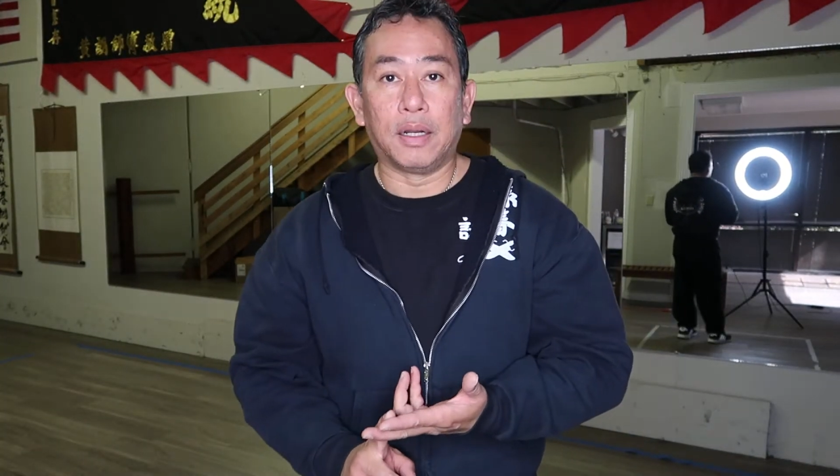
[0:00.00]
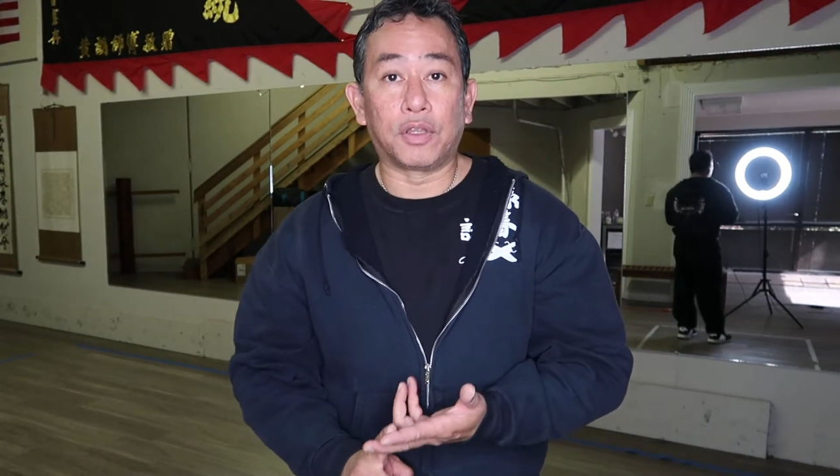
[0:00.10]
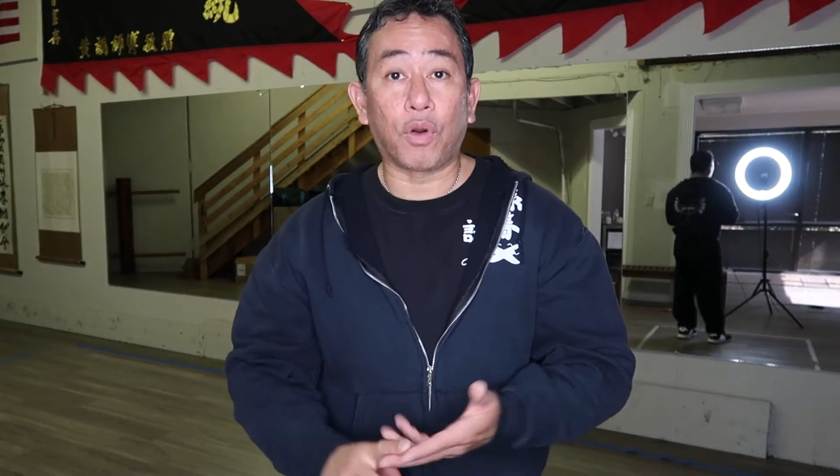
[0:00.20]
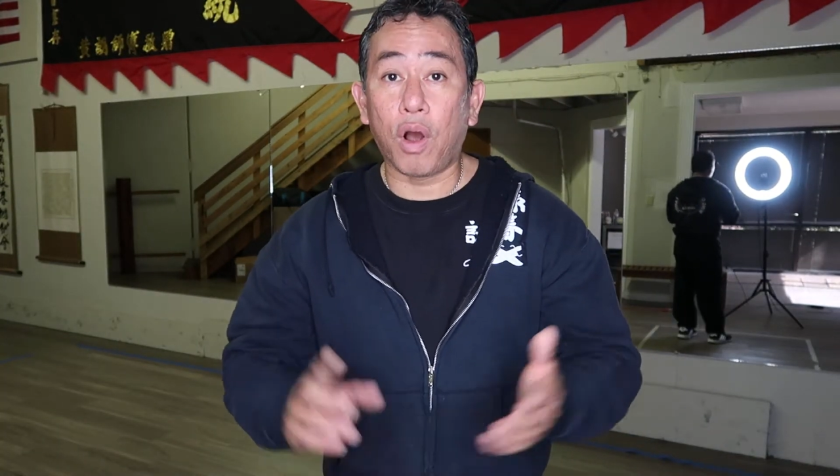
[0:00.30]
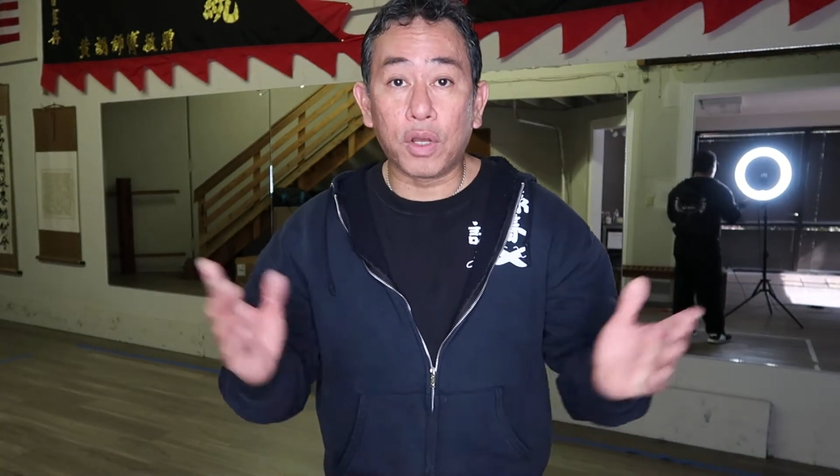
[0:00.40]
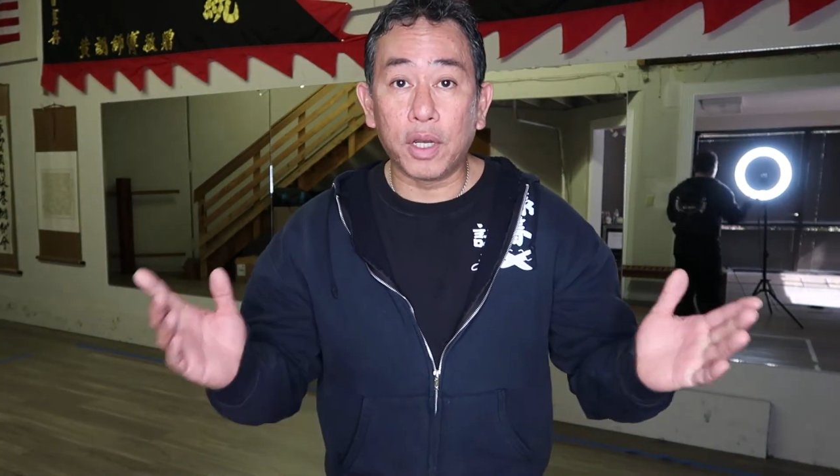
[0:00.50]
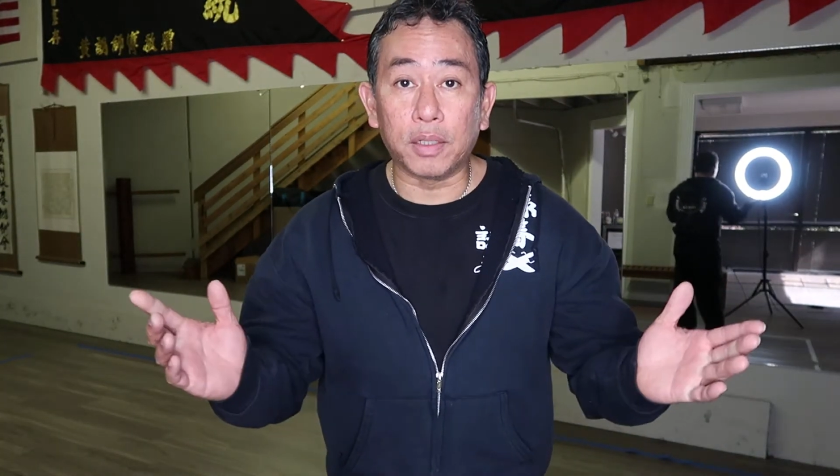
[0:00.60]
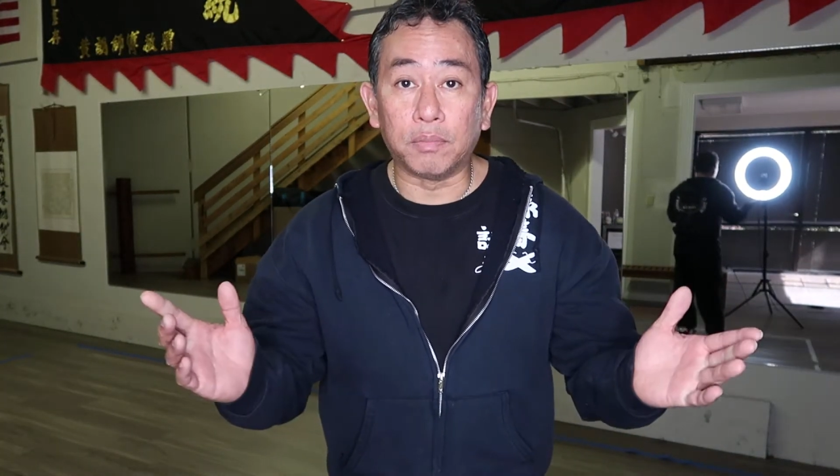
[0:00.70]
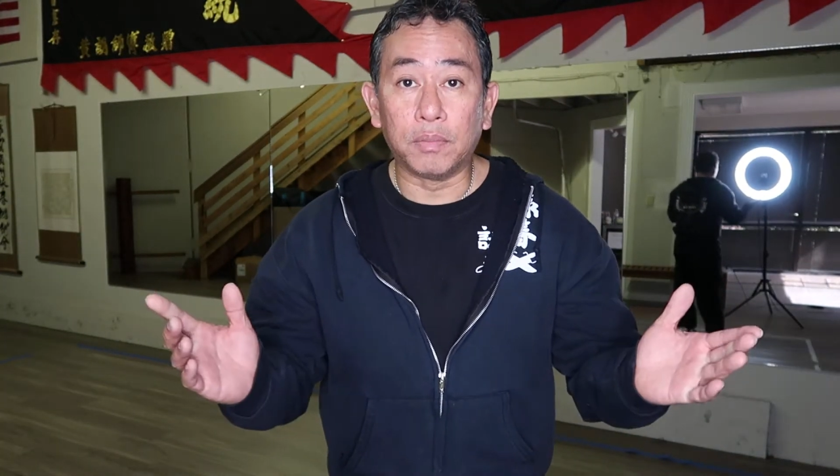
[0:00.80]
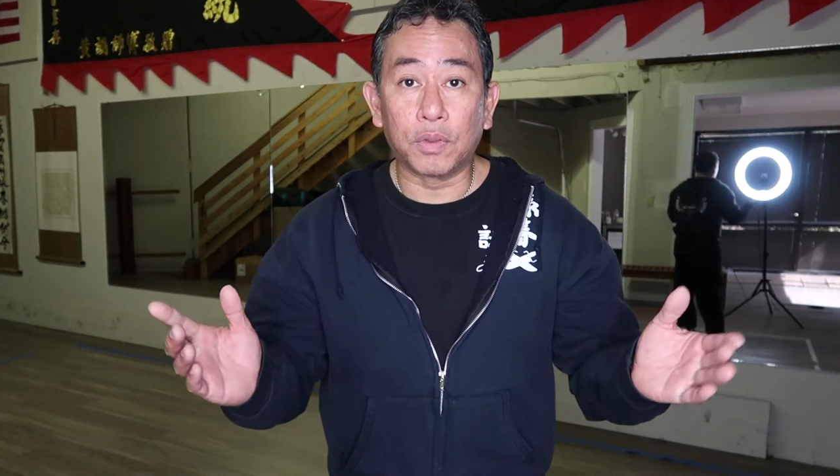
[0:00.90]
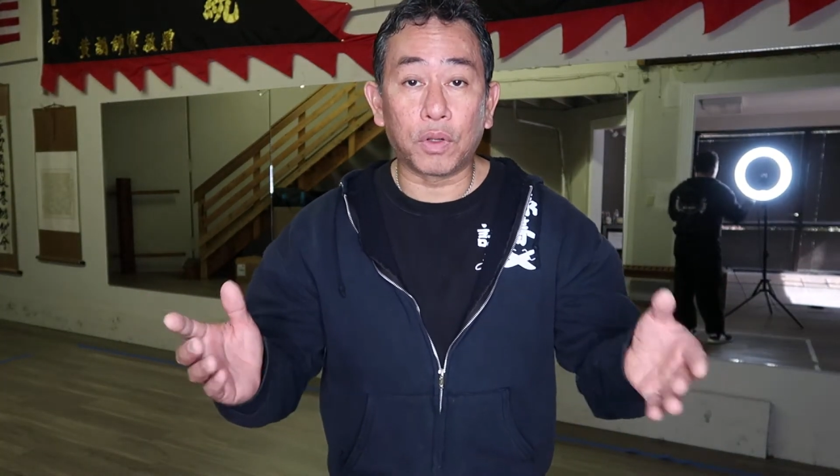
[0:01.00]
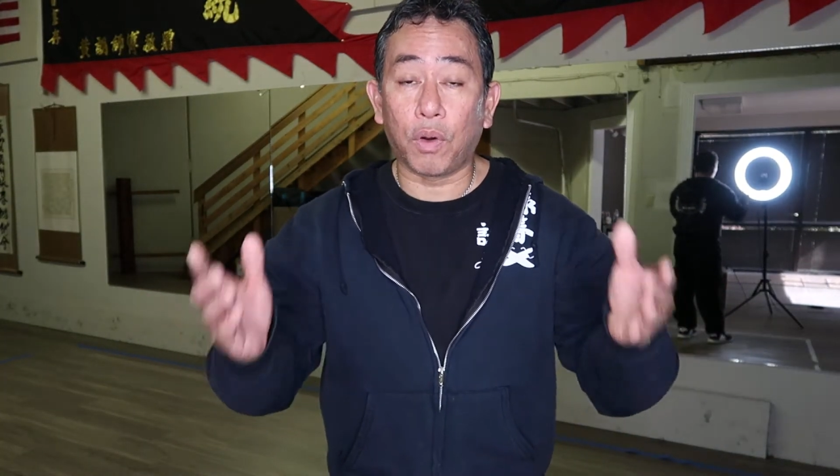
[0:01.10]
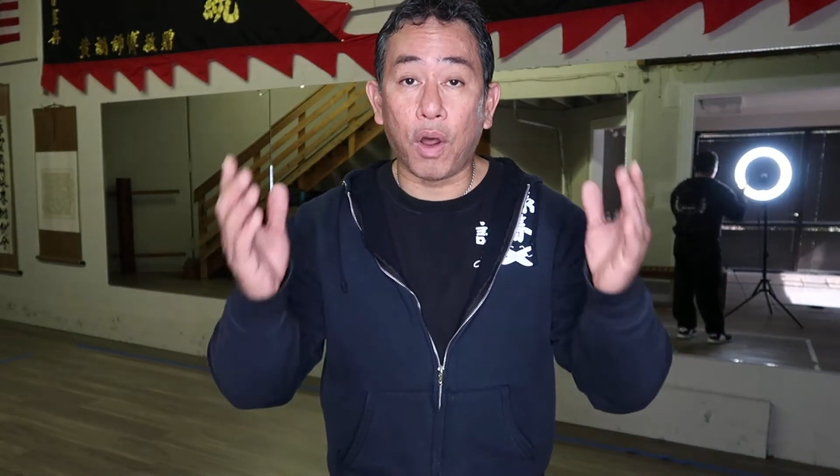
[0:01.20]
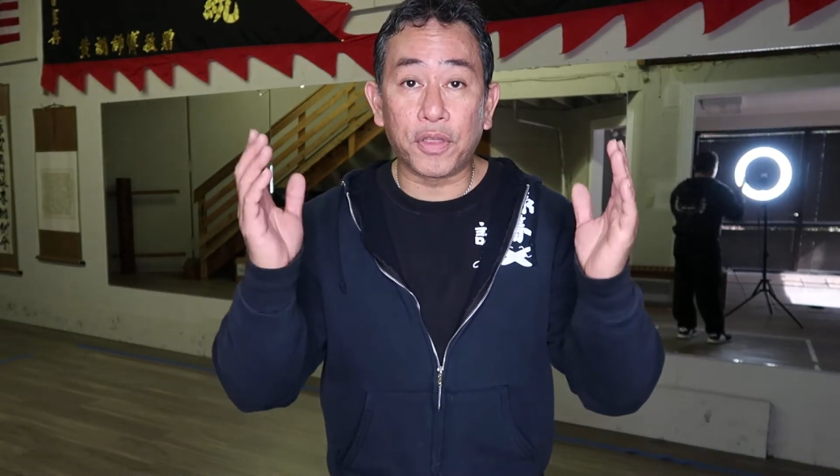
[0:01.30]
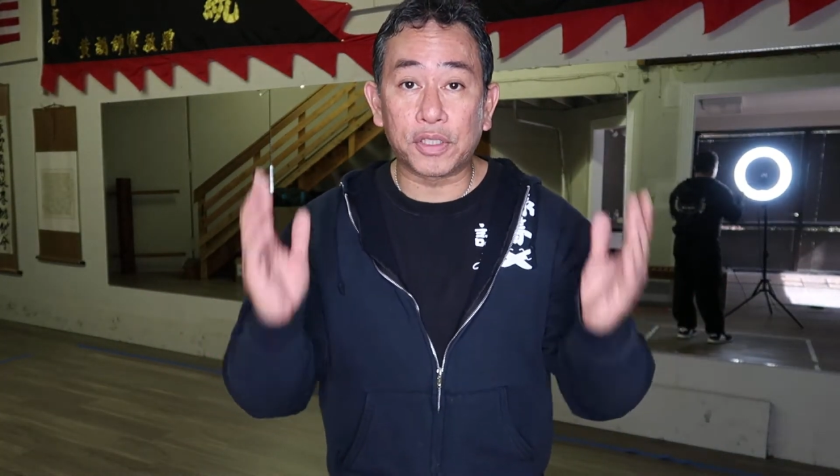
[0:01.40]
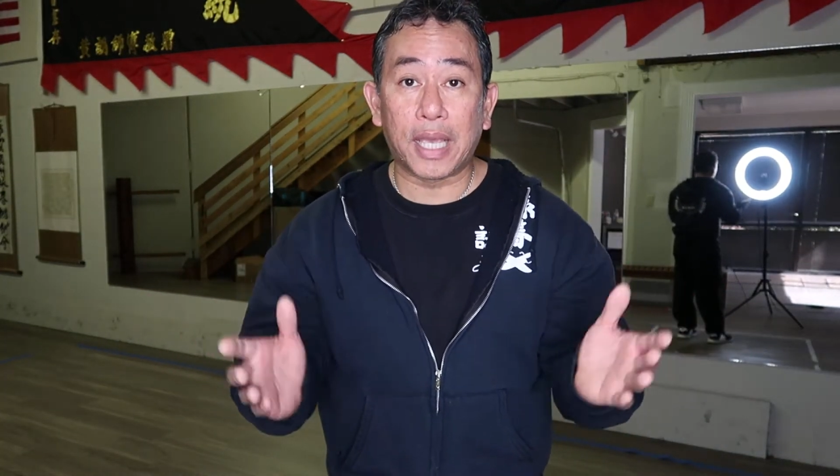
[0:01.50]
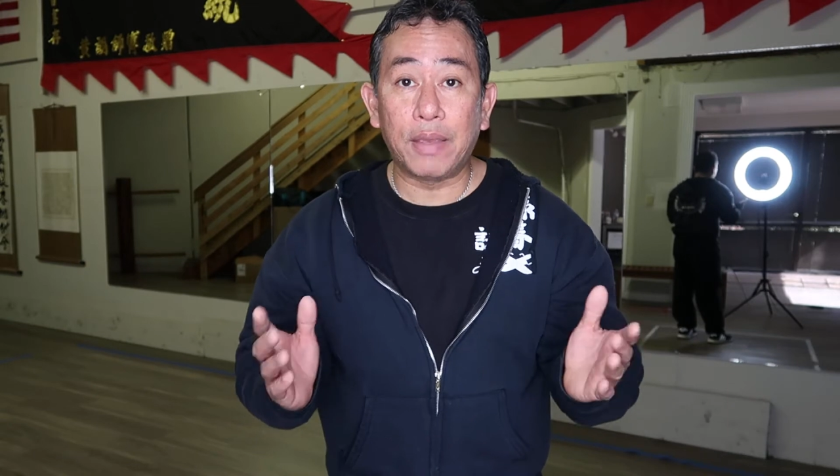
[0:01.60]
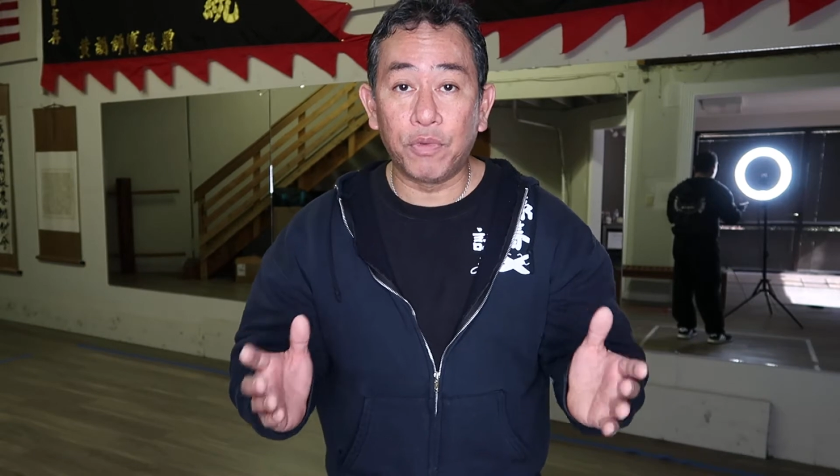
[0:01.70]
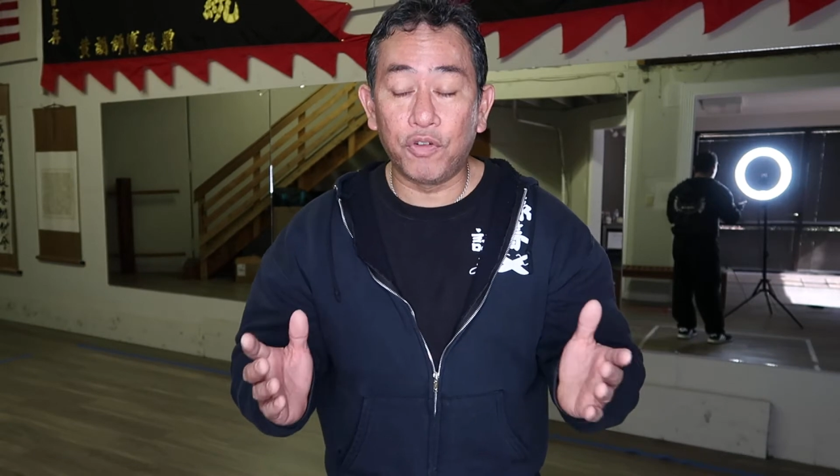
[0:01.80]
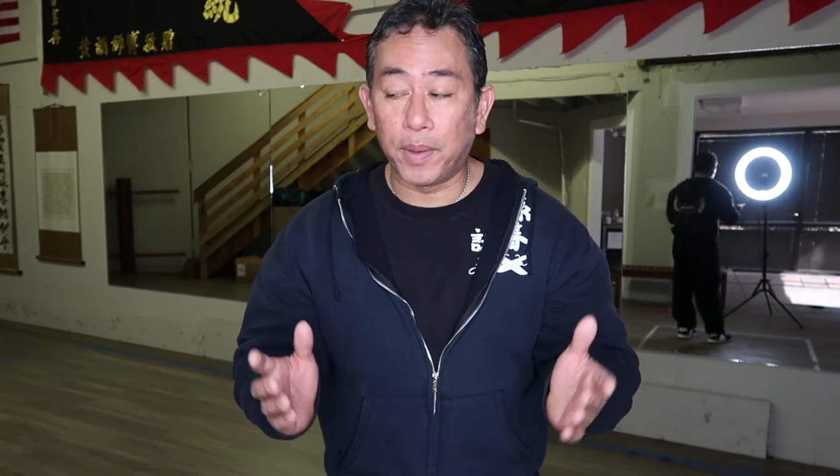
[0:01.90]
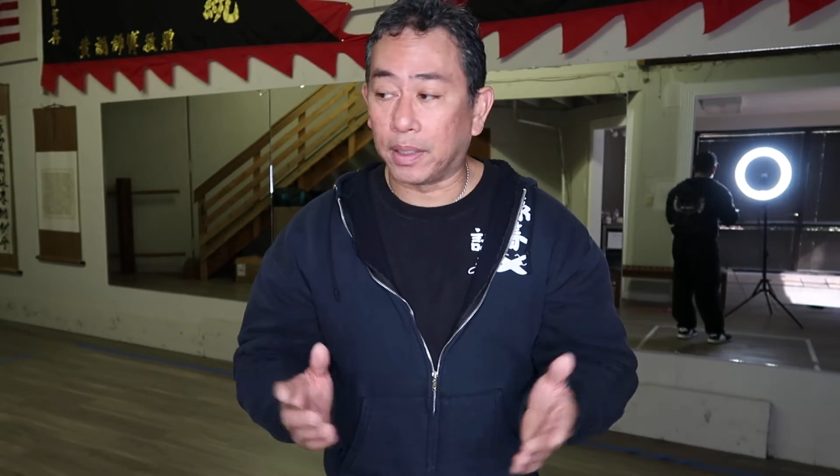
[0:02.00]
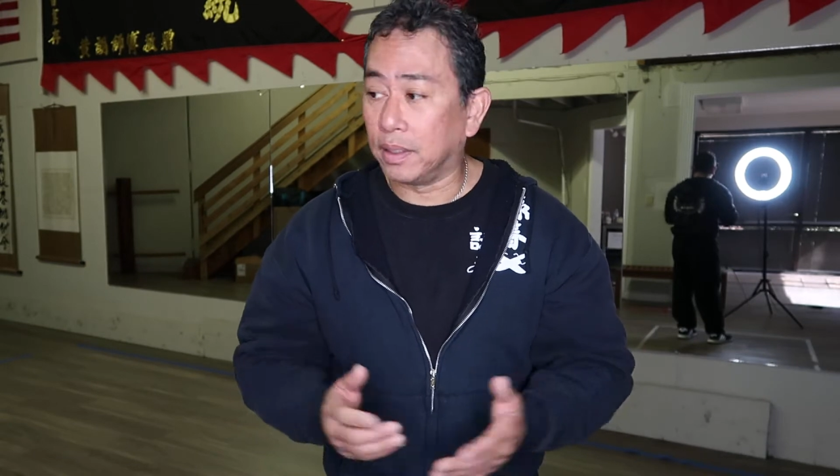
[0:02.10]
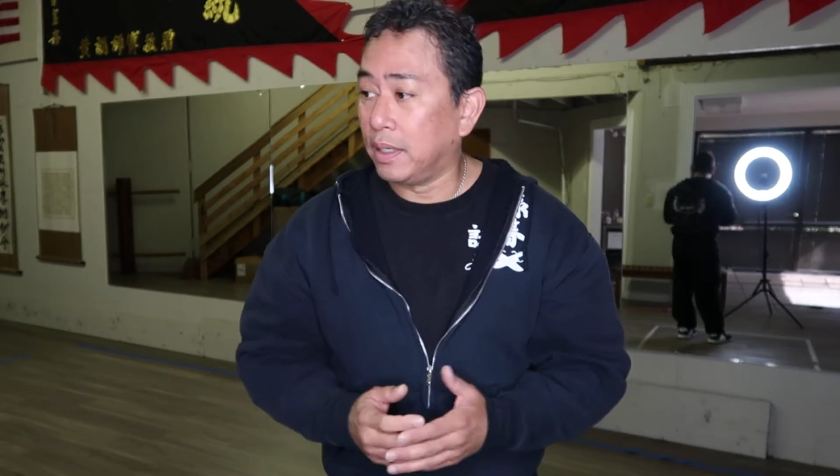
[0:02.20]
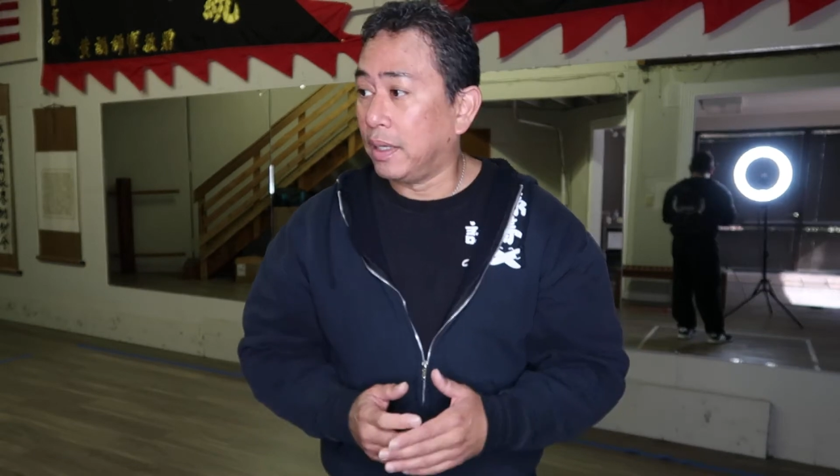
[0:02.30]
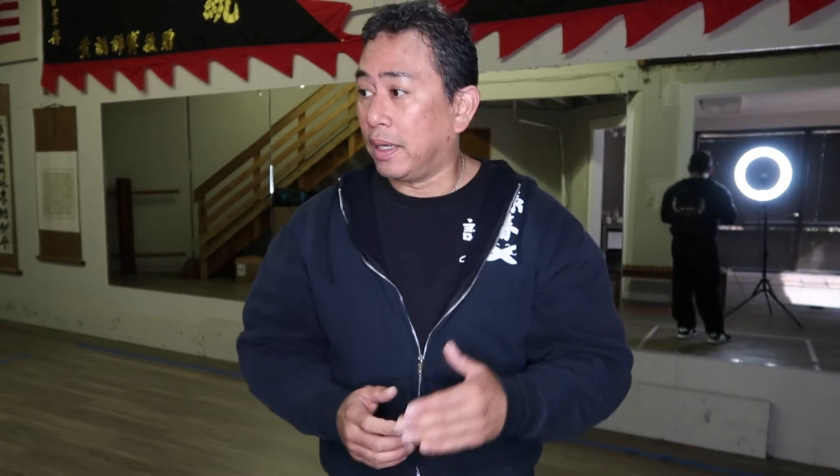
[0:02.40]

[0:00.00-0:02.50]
they're all good. They're all the same movement.